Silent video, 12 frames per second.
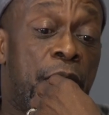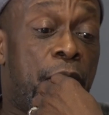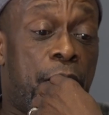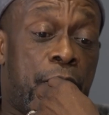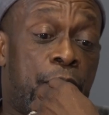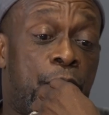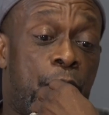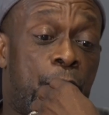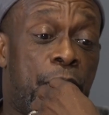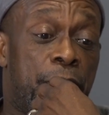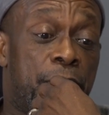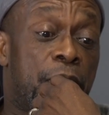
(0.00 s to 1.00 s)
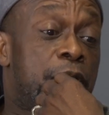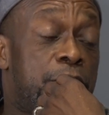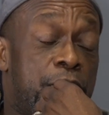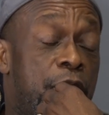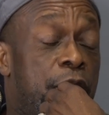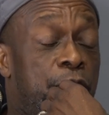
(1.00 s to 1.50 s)
And you know what?
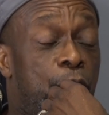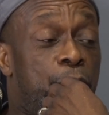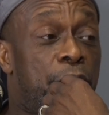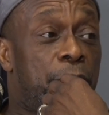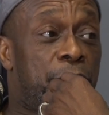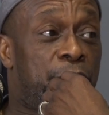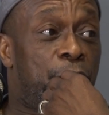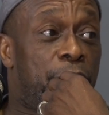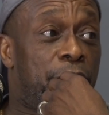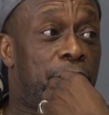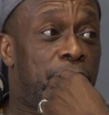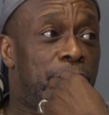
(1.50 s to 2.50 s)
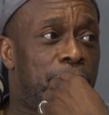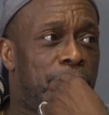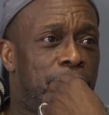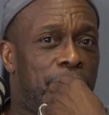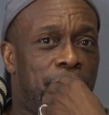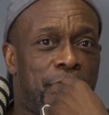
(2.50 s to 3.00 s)
She had no problem doing it.
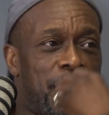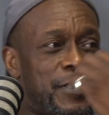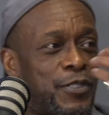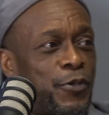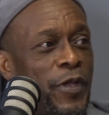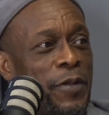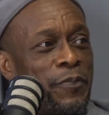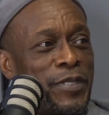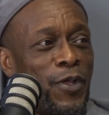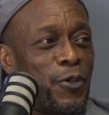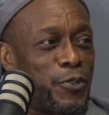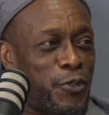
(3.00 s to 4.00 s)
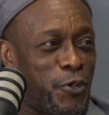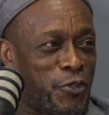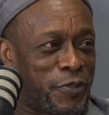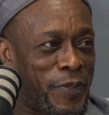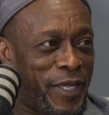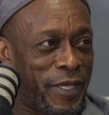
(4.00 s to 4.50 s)
That's great, but don't use
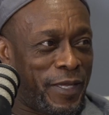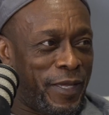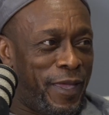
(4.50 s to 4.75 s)
me.